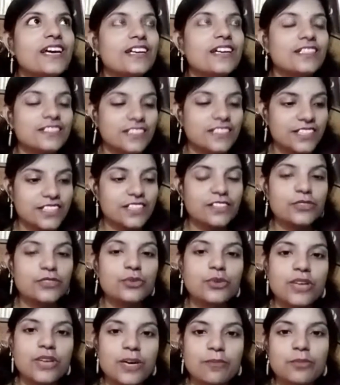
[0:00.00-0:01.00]
that in
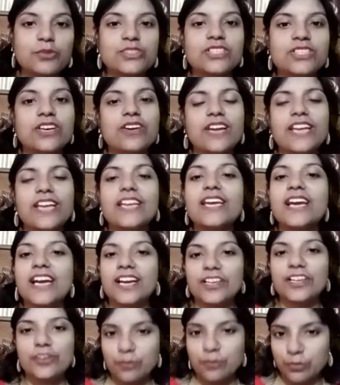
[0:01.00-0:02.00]
Durga Puja or any
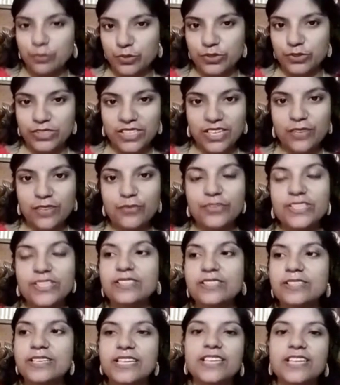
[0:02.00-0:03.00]
kind of puja,
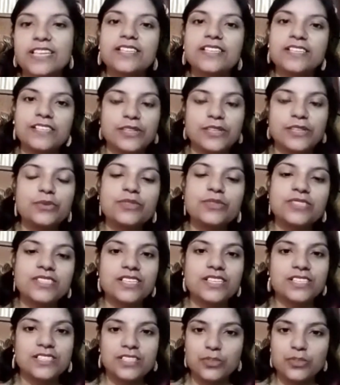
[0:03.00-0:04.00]
we can use
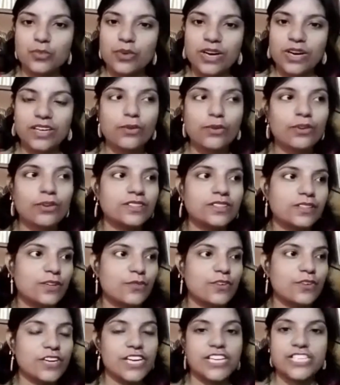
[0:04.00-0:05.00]
that word on the
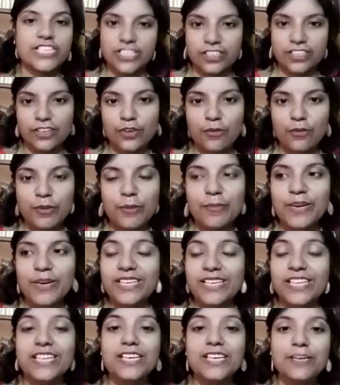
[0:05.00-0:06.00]
occasion of. But
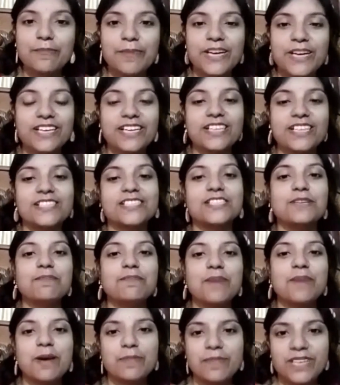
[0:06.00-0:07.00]
Independence,
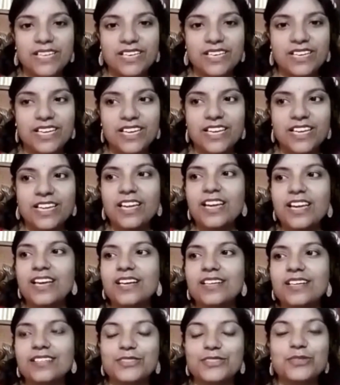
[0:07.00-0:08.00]
Republic Day,
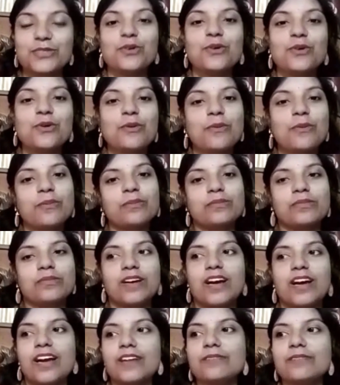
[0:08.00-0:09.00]
so
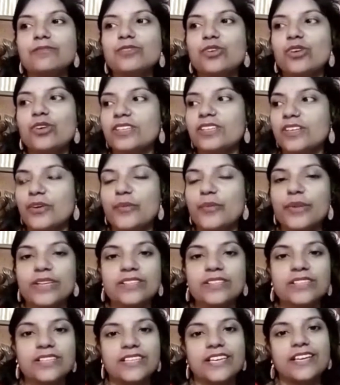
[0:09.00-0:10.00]
I'm not aware
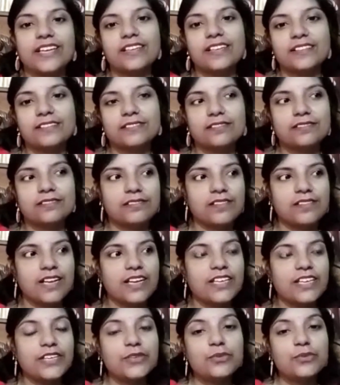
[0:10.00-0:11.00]
that can I
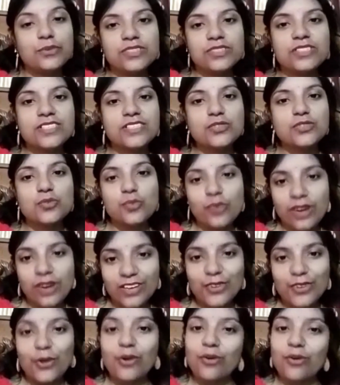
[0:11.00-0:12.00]
use this
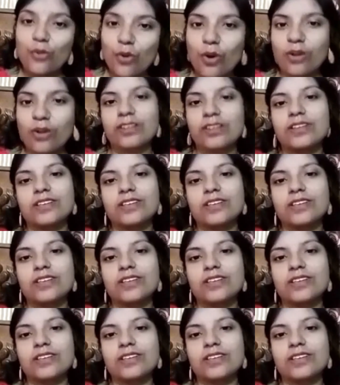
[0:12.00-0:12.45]
word or not.